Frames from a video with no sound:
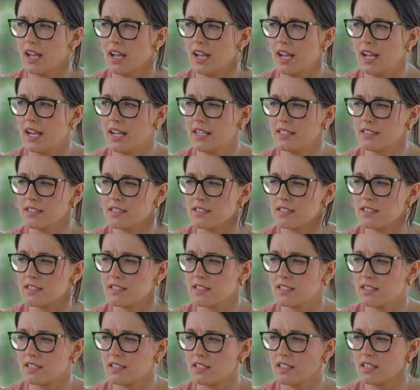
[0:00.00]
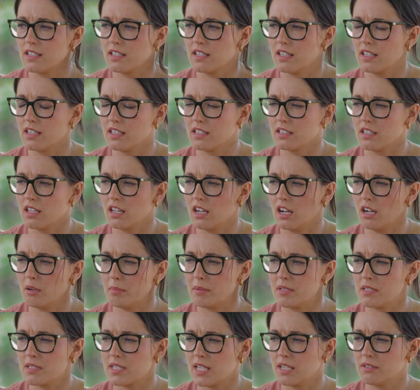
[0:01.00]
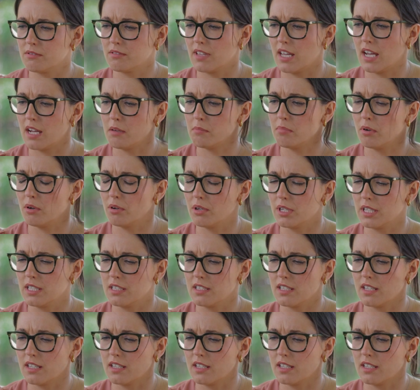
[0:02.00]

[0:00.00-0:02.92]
And up until that point,